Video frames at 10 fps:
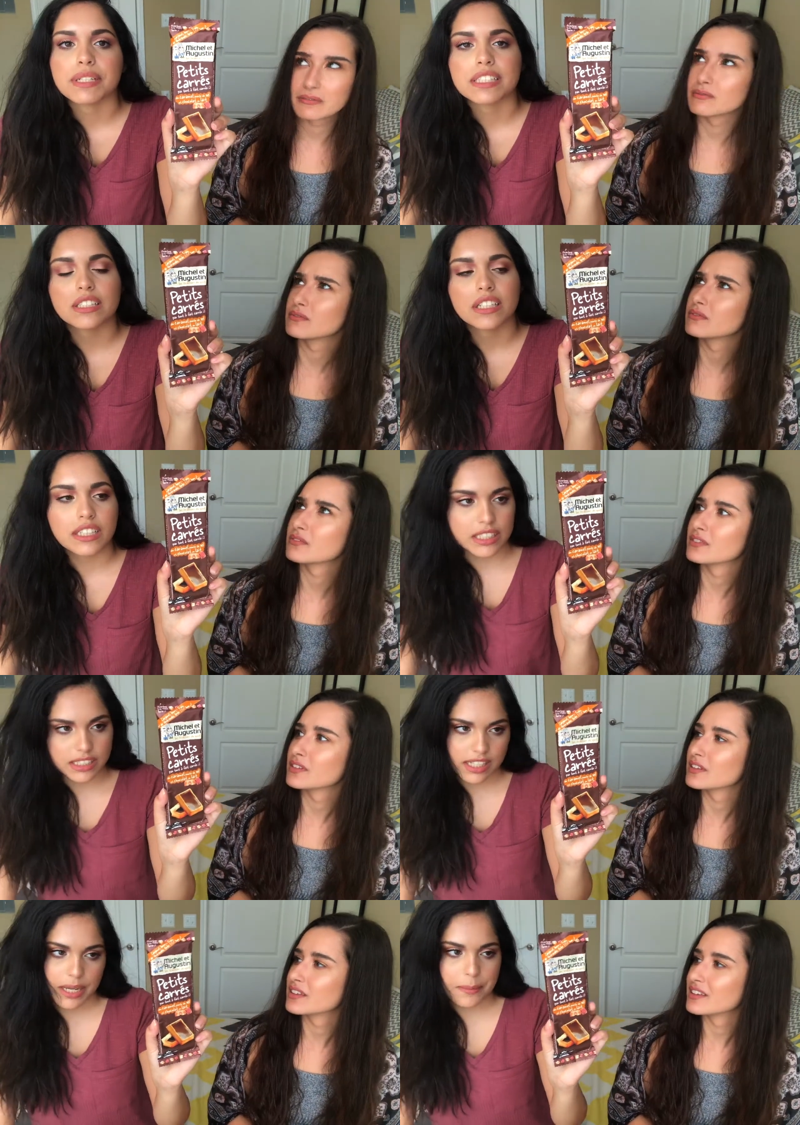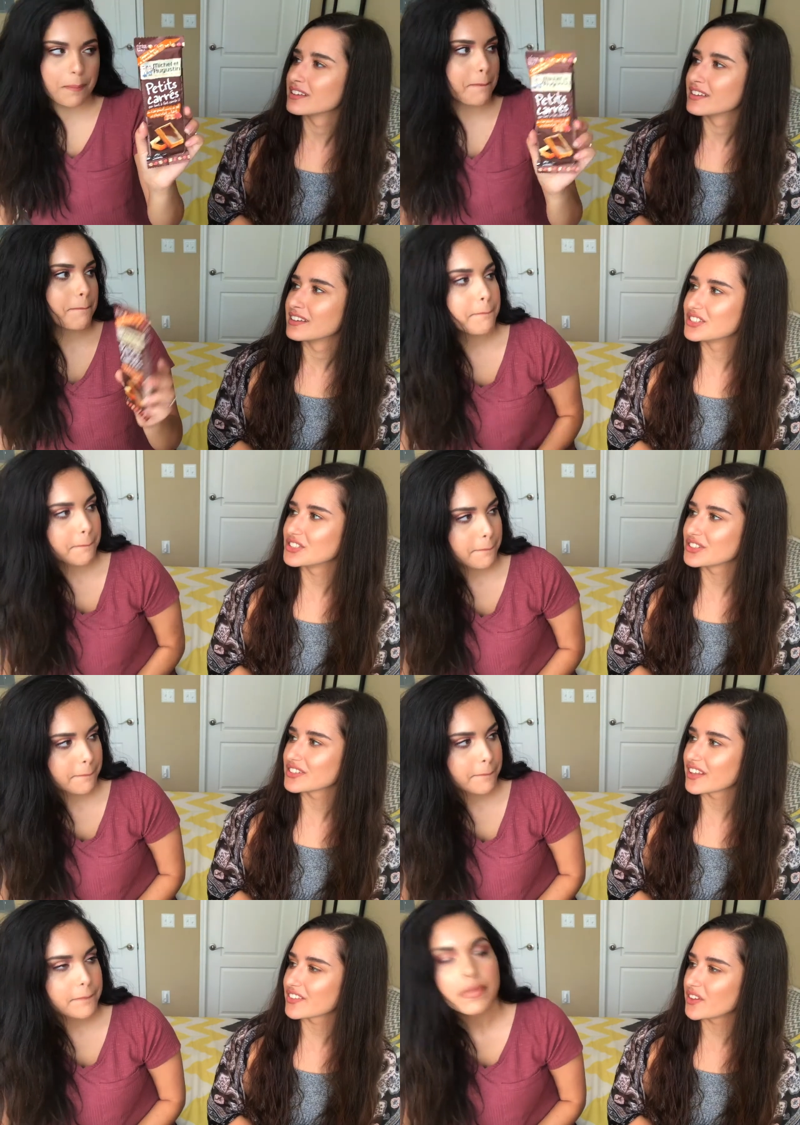Speaker 1: pieces on the inside. Did you
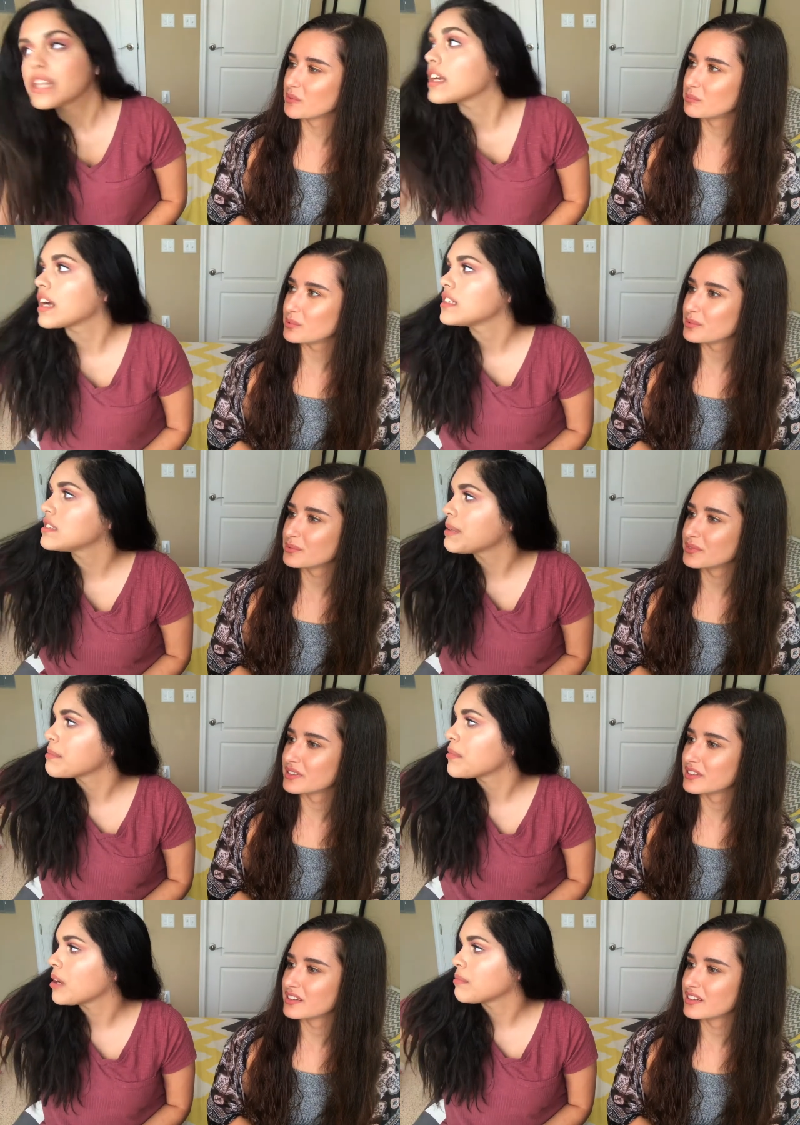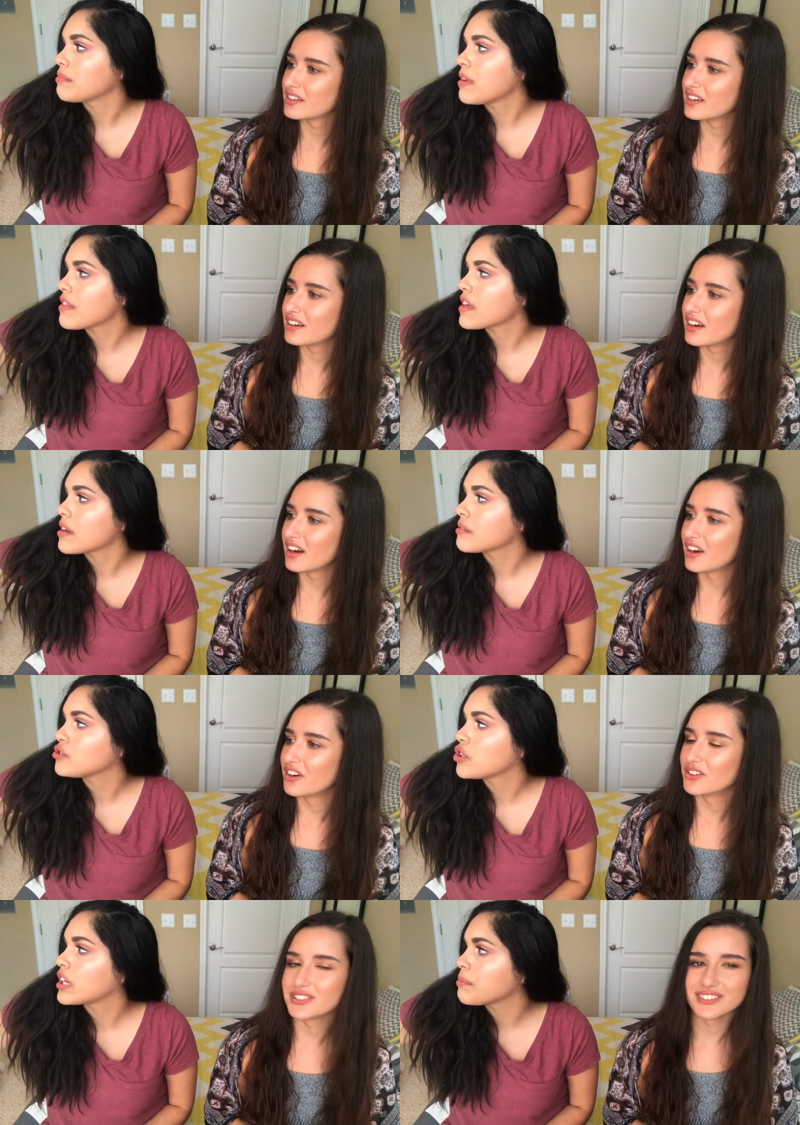hear that phone? Yeah, it's my mom. I think
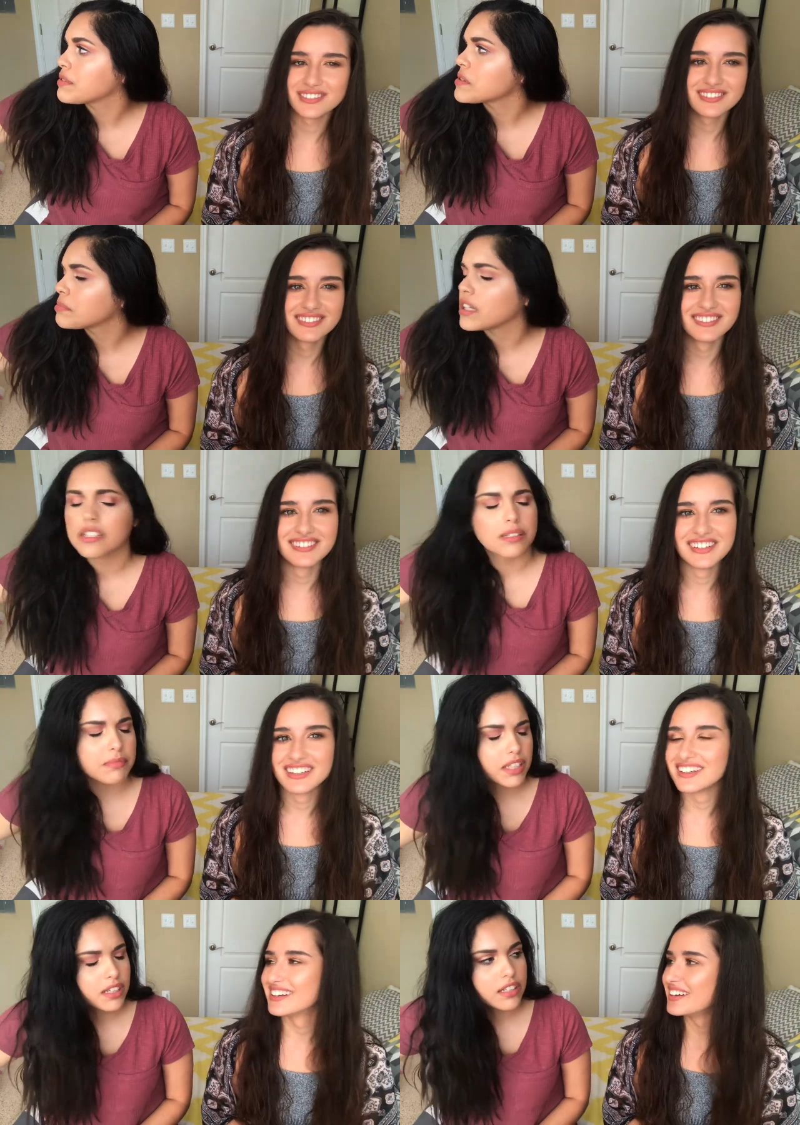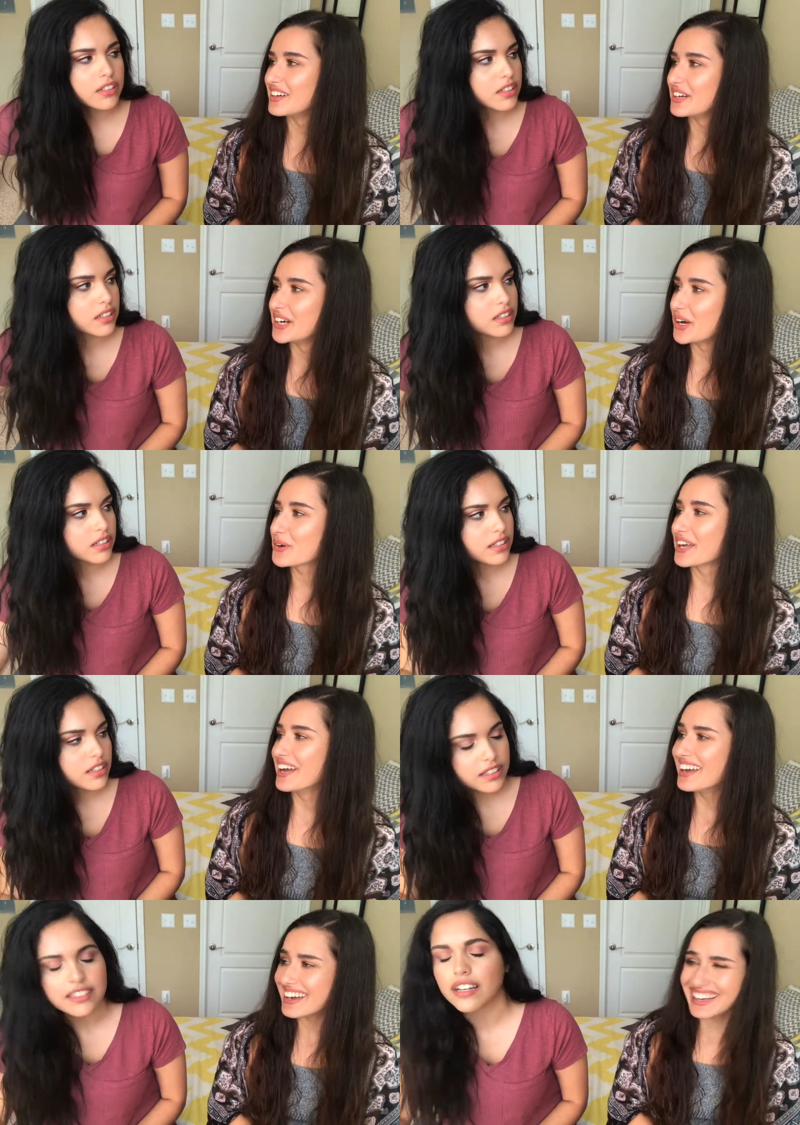oh. trying to oh. plug something in. And,
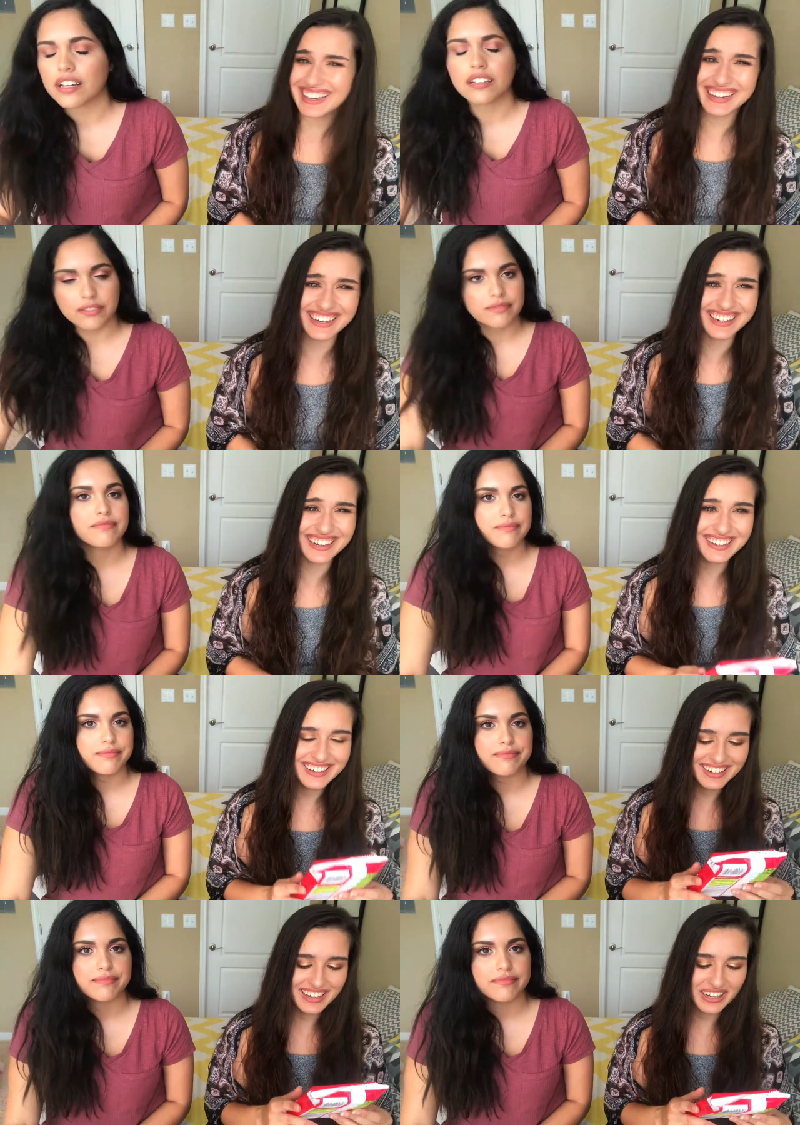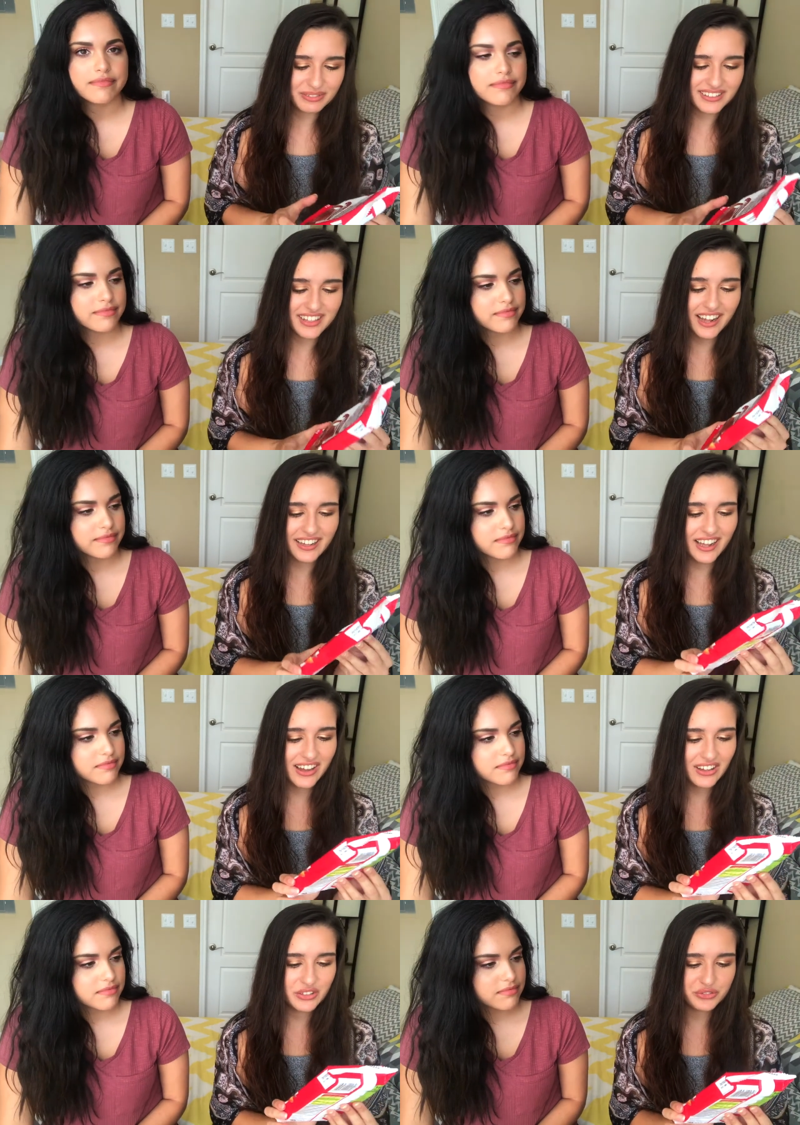okay.
Speaker 2: Yeah. Um, and then I
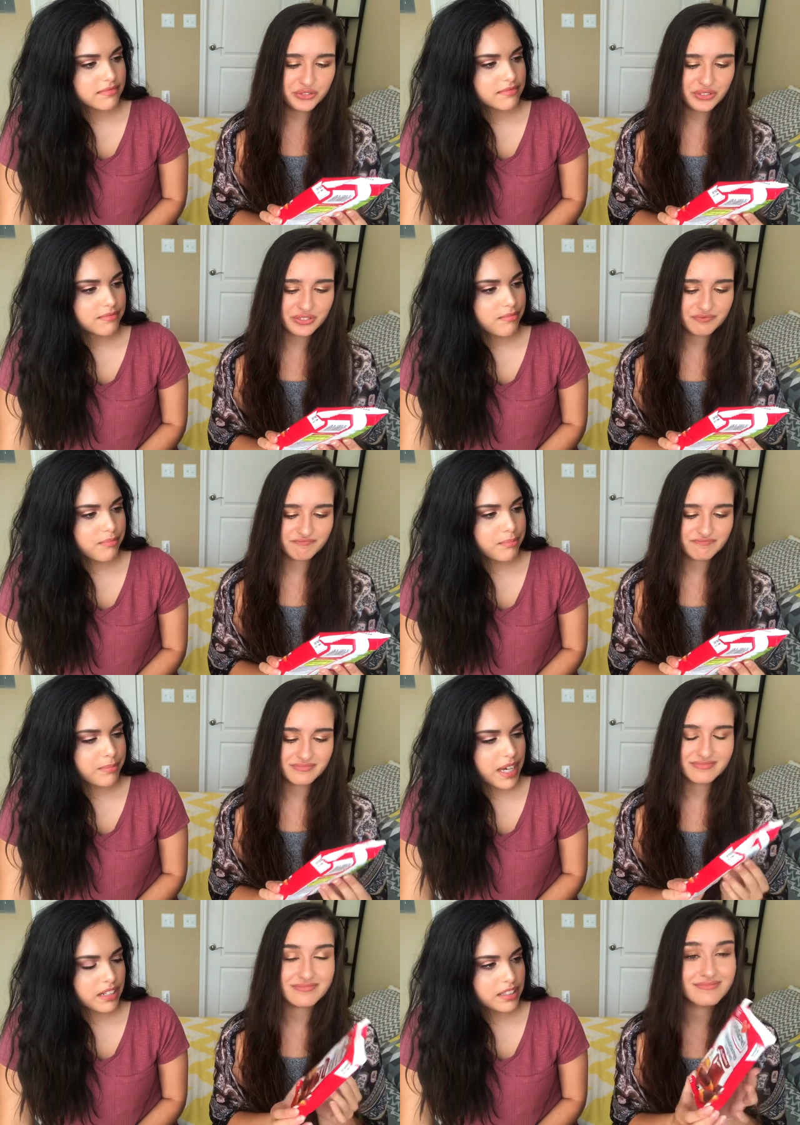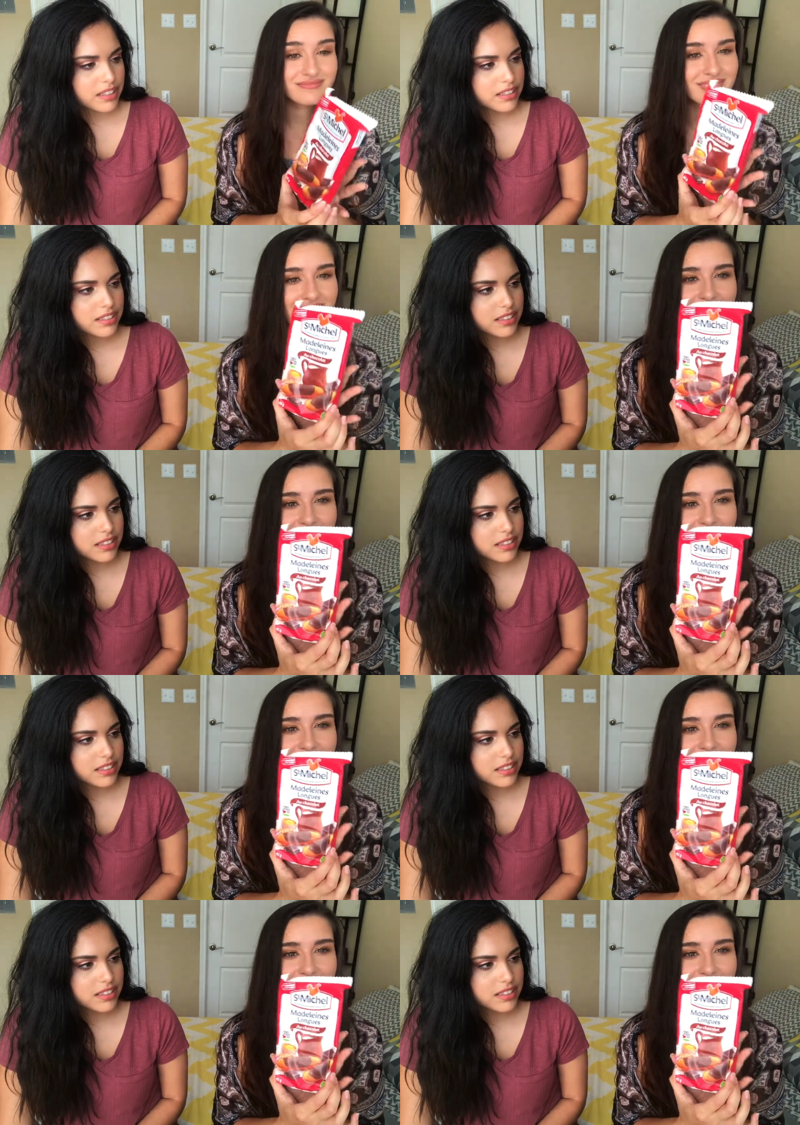have Madeline,